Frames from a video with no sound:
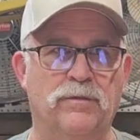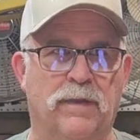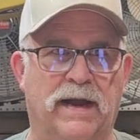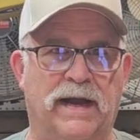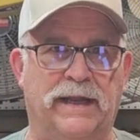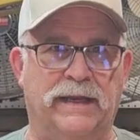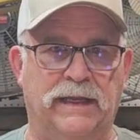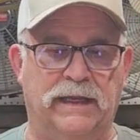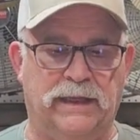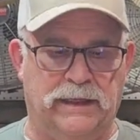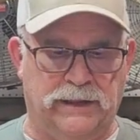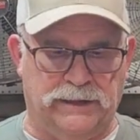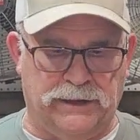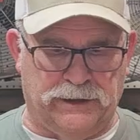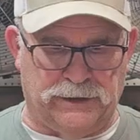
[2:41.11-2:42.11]
might need
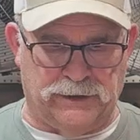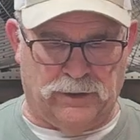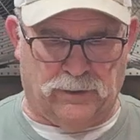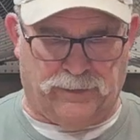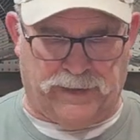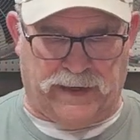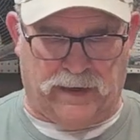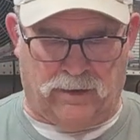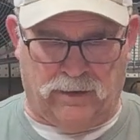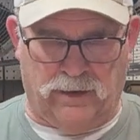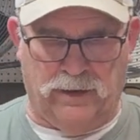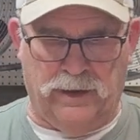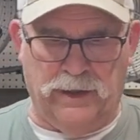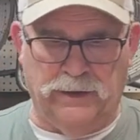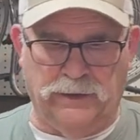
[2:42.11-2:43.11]
additional
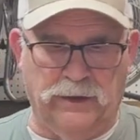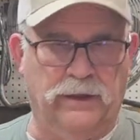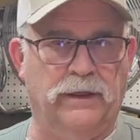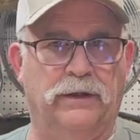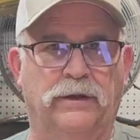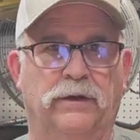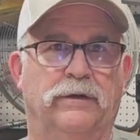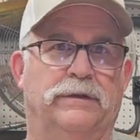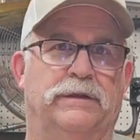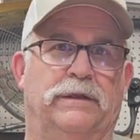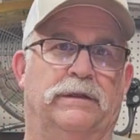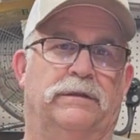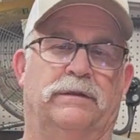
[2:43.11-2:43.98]
power, you could use this.